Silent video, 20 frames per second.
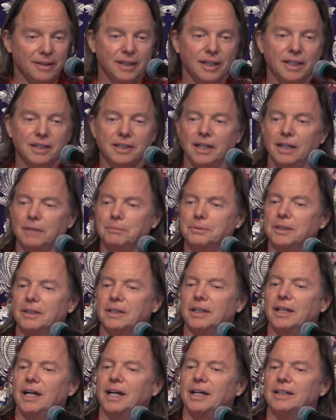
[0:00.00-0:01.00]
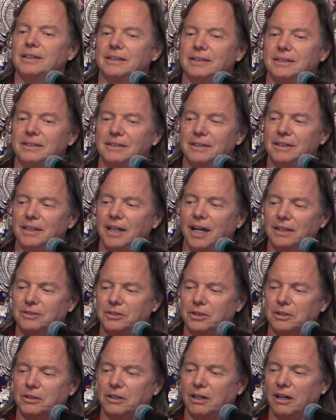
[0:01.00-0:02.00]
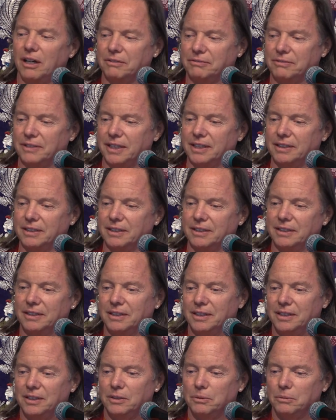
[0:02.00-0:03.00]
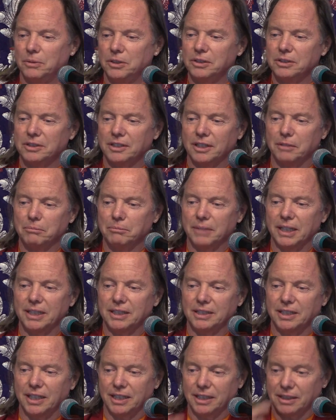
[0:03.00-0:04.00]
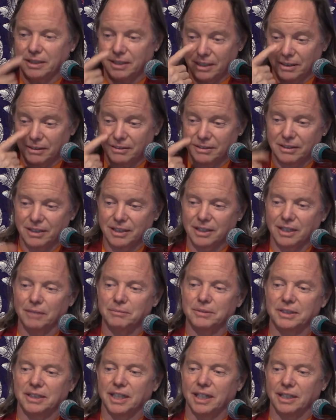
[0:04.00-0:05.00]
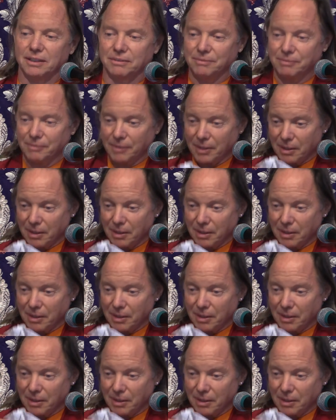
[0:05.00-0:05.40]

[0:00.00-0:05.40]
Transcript: It helps a lot not to cough later. When you start meditating, the, it comes down.